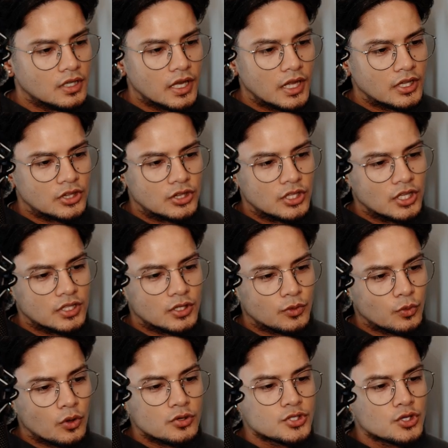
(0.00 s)
the
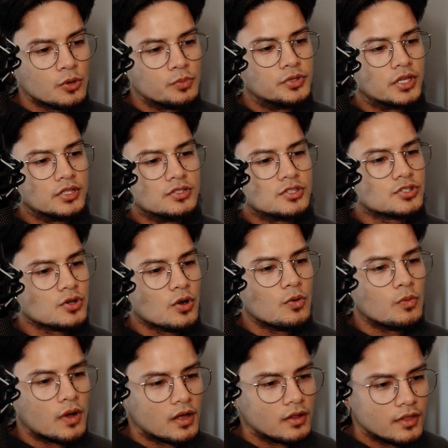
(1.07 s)
rotoscope did so
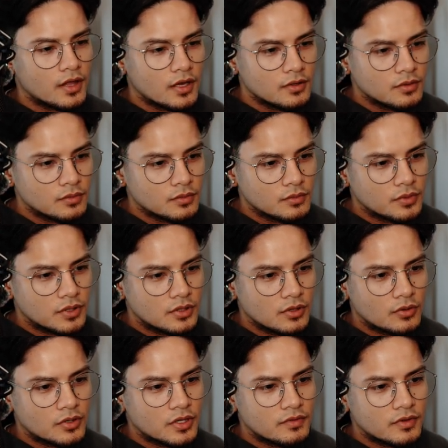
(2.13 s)
well that we
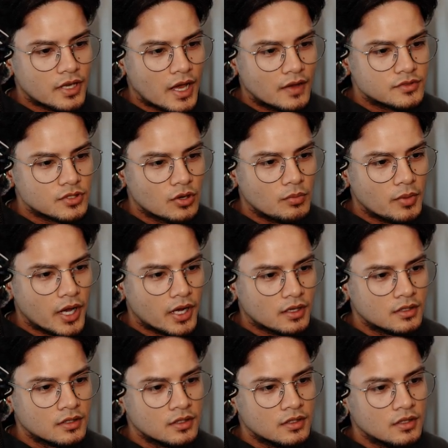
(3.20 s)
don't even have to go back.
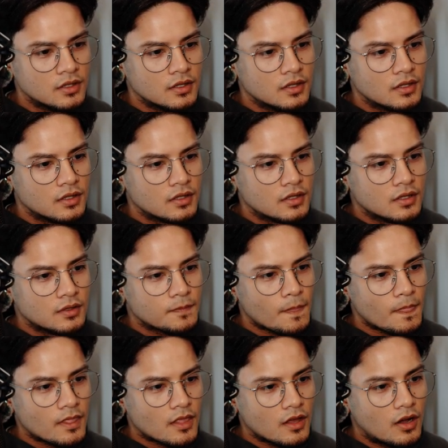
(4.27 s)

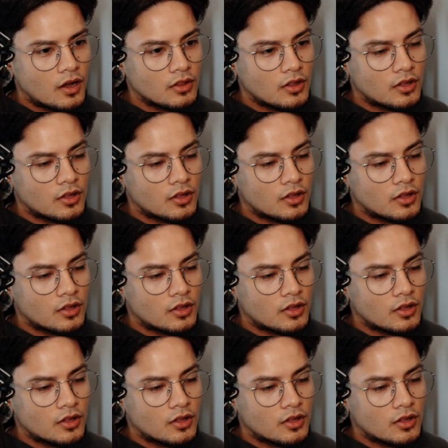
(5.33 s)
A